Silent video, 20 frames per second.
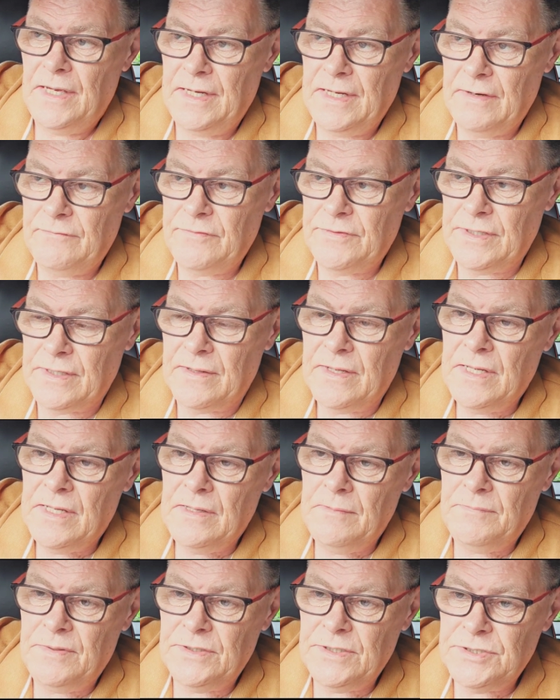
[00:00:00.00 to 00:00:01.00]
and everything.
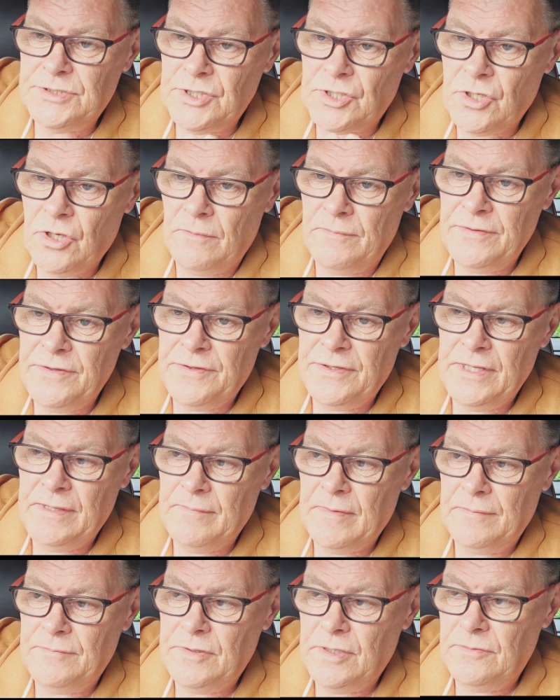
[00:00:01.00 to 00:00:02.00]
But there's a common
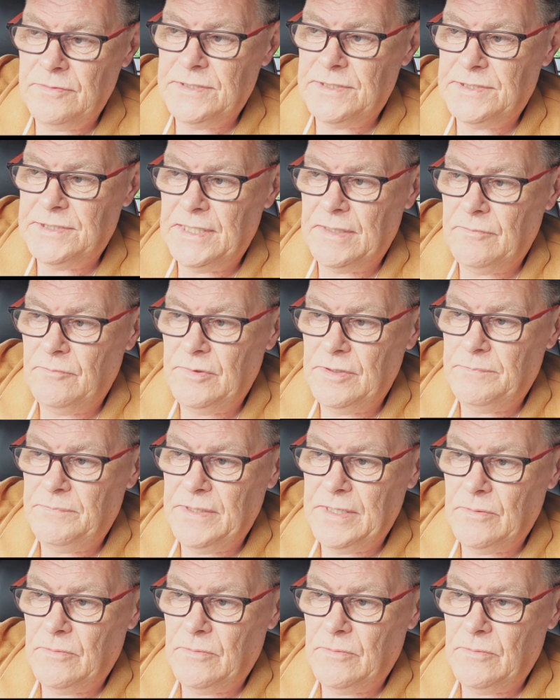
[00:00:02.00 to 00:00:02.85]
theme I'm noticing with